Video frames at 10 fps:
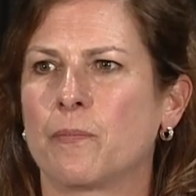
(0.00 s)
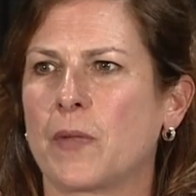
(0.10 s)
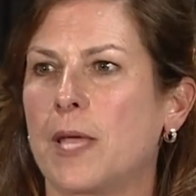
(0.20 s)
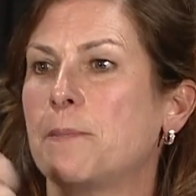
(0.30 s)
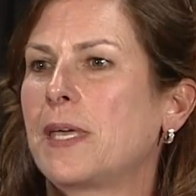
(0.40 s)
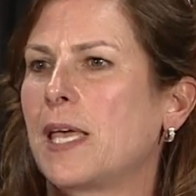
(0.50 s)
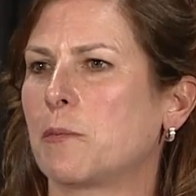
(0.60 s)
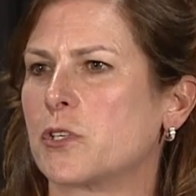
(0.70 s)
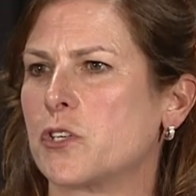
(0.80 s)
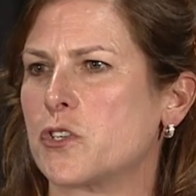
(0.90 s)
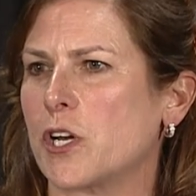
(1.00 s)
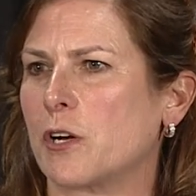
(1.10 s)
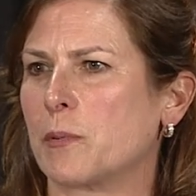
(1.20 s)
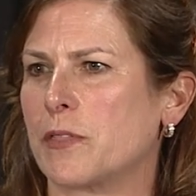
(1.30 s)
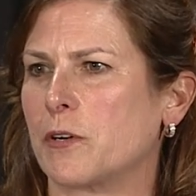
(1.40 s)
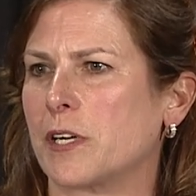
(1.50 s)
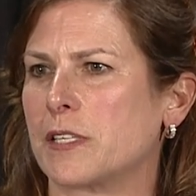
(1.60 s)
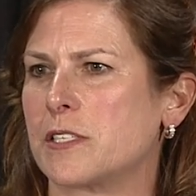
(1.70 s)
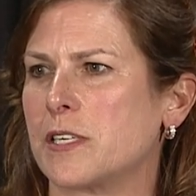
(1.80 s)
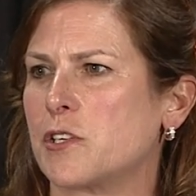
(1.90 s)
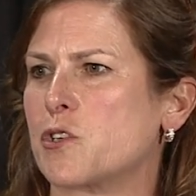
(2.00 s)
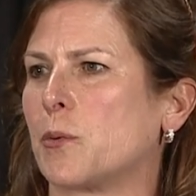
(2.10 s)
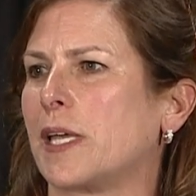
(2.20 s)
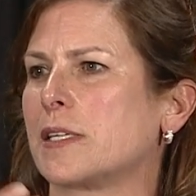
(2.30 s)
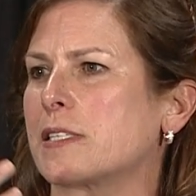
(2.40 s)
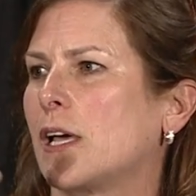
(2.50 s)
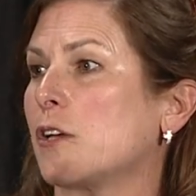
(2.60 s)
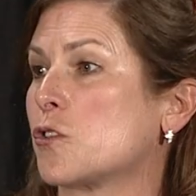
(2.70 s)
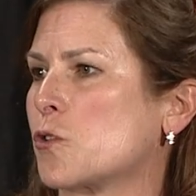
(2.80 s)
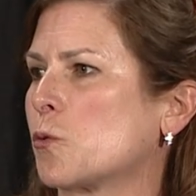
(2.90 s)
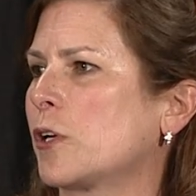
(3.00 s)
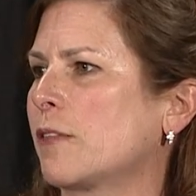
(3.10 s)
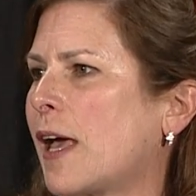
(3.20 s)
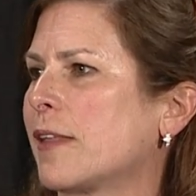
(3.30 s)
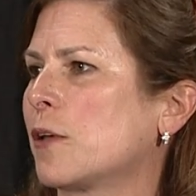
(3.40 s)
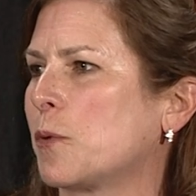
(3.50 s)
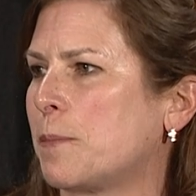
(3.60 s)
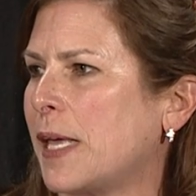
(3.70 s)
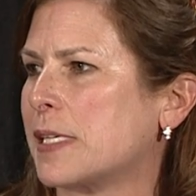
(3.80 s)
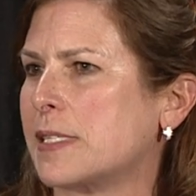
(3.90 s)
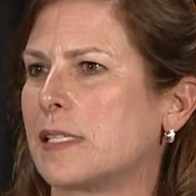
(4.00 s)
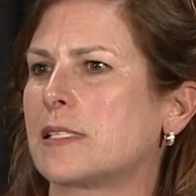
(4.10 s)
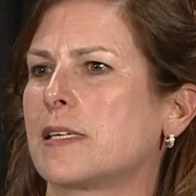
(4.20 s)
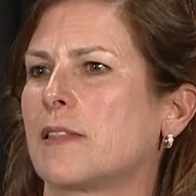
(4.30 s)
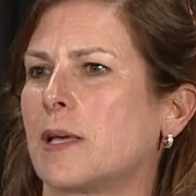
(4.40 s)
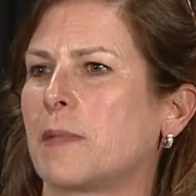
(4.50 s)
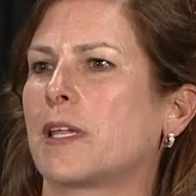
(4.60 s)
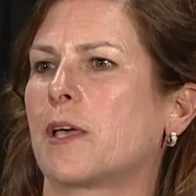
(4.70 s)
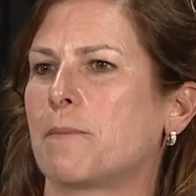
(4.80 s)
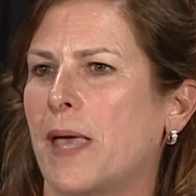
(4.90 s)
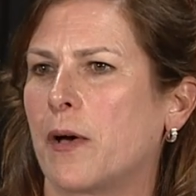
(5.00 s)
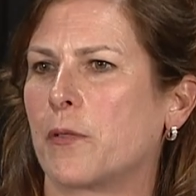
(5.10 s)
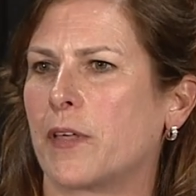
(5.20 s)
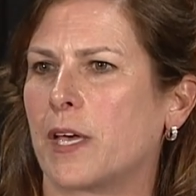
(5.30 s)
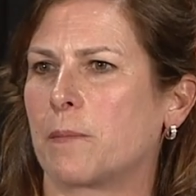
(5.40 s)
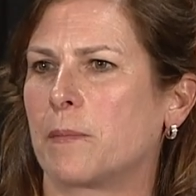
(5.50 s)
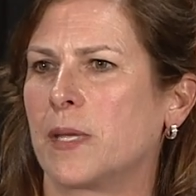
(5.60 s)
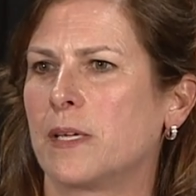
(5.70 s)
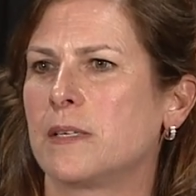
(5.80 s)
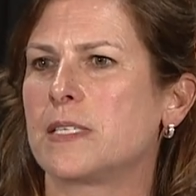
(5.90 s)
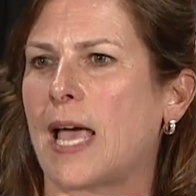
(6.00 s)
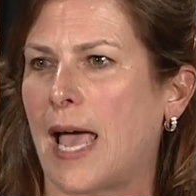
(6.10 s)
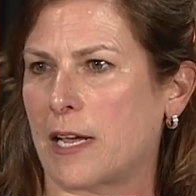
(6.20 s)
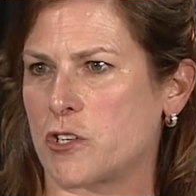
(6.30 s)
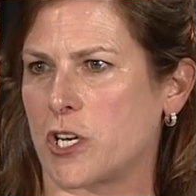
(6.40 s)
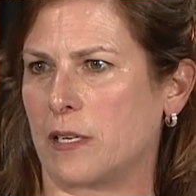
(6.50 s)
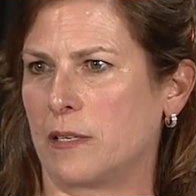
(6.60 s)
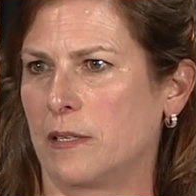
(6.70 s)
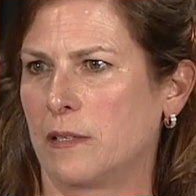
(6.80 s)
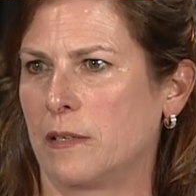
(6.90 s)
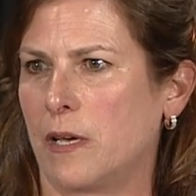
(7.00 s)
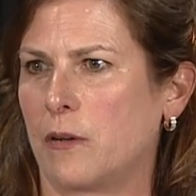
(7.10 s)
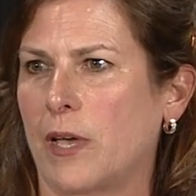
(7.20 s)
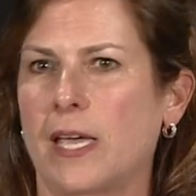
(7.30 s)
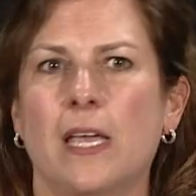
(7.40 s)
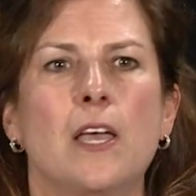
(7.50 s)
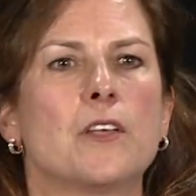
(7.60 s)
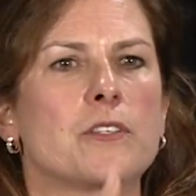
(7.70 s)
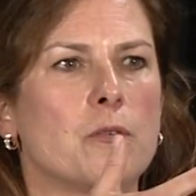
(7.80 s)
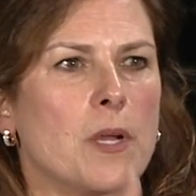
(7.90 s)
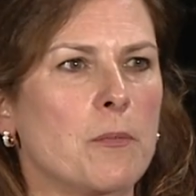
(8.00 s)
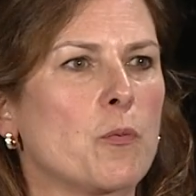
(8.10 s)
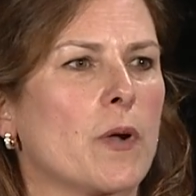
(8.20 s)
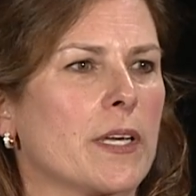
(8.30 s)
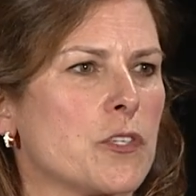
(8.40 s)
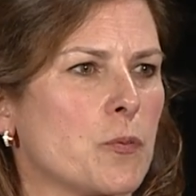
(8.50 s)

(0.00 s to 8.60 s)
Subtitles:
and be able to share with their constituents a storyline that would make sense to them and compel them to action. Okay, so number one is